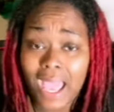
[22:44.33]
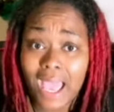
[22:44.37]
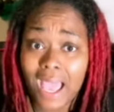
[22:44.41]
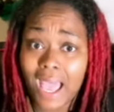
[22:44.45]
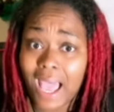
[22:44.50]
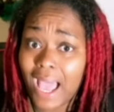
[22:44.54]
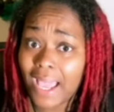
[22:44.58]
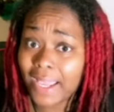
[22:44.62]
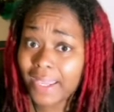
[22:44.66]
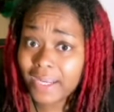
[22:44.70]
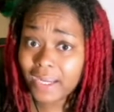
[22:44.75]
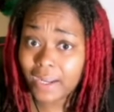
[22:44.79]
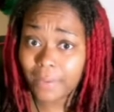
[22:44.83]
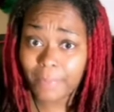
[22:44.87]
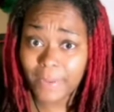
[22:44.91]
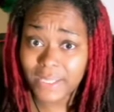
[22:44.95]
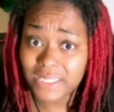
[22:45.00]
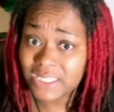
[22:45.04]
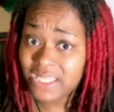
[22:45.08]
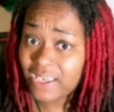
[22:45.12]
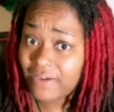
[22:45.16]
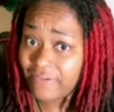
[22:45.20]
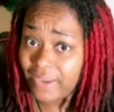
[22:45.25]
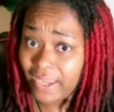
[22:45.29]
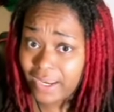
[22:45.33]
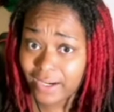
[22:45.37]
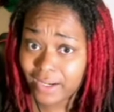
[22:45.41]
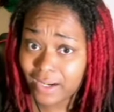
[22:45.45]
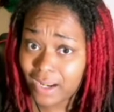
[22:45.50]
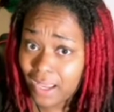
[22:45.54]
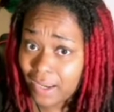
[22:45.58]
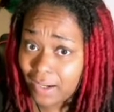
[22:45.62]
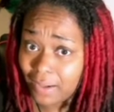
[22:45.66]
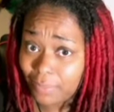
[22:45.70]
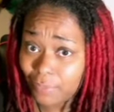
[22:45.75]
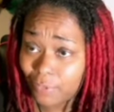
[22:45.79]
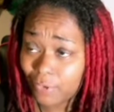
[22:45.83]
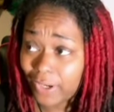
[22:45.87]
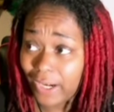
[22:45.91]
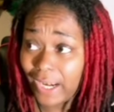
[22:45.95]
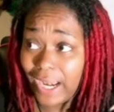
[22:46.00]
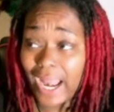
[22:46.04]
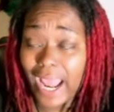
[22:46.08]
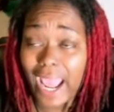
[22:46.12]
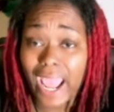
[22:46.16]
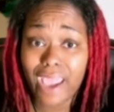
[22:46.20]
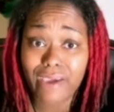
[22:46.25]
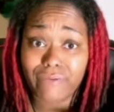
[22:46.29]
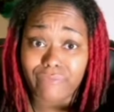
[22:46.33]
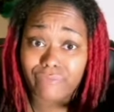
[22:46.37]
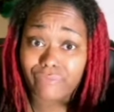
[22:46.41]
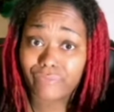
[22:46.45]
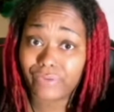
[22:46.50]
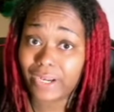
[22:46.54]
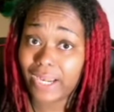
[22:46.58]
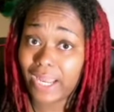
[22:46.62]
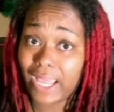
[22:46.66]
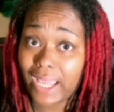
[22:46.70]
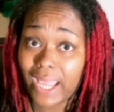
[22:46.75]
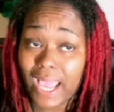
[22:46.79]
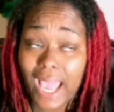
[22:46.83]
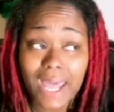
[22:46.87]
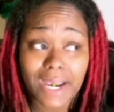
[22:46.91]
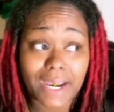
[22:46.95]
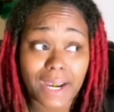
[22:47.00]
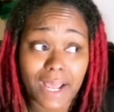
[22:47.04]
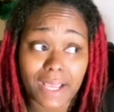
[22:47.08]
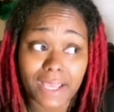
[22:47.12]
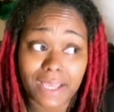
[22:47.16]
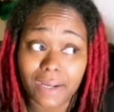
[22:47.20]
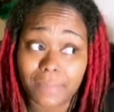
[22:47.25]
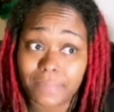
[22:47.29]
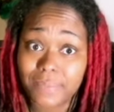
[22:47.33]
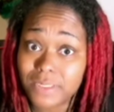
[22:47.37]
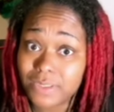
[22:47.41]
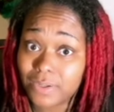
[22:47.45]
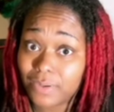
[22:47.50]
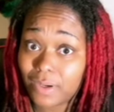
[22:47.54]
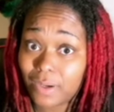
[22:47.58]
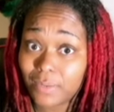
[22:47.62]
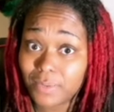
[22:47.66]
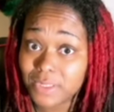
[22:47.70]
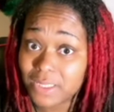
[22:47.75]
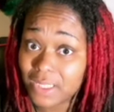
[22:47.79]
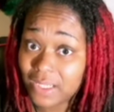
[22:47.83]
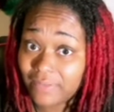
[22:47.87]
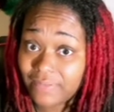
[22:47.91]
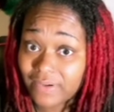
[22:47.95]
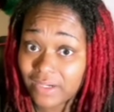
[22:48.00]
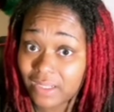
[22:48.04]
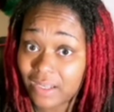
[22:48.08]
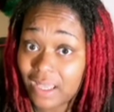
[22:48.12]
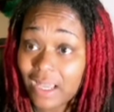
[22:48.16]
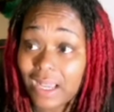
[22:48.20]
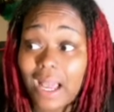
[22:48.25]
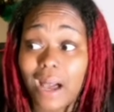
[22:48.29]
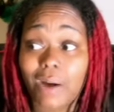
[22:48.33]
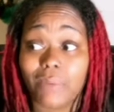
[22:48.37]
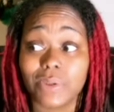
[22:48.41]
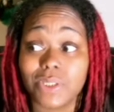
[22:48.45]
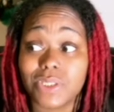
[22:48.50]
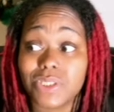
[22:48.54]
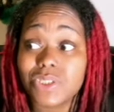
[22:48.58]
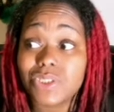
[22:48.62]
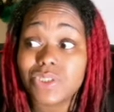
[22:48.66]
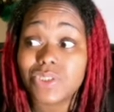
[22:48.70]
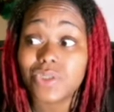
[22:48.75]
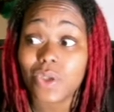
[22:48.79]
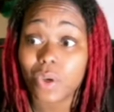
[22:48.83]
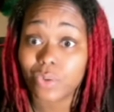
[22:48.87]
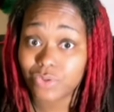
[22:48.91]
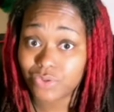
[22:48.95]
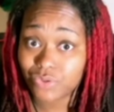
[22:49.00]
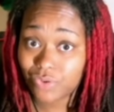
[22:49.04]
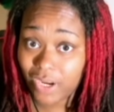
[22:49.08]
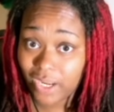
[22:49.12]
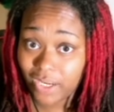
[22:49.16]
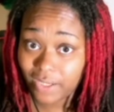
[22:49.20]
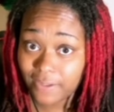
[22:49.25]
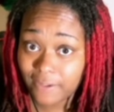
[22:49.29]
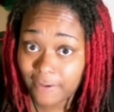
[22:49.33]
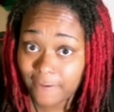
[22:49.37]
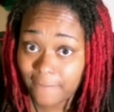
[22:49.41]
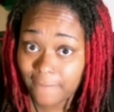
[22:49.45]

I get up at 7, 8 o'clock in the morning every day. I did not get up until almost 11 o'clock. I was so drained.